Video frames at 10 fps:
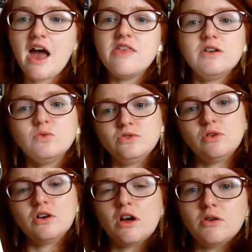and then also
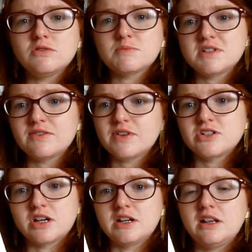her own specific
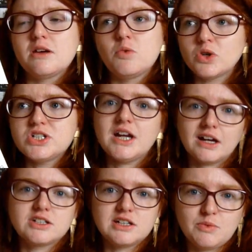journey, like what she
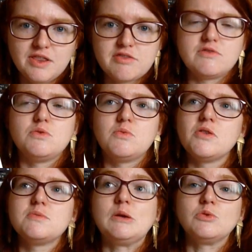actually went through,
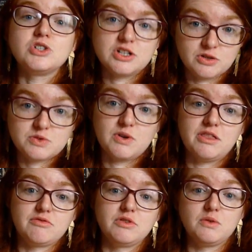what the people she knows
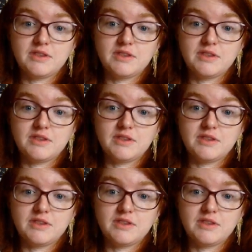went through,